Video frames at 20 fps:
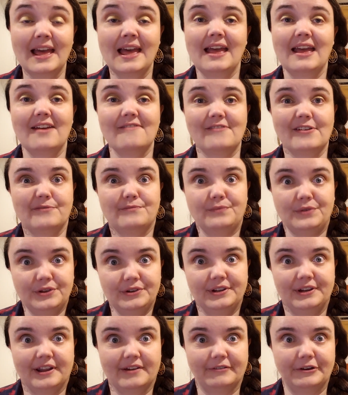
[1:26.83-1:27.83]
if I've
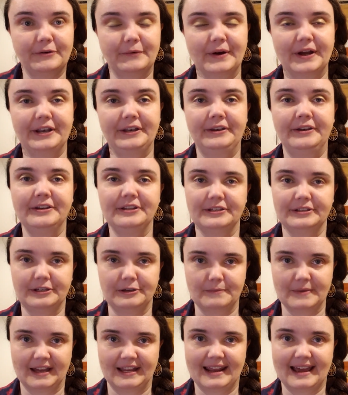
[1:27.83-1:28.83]
muted everyone, you
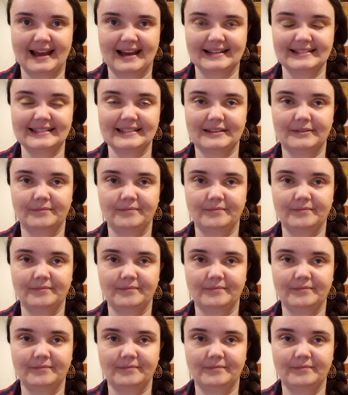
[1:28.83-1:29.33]
might ask.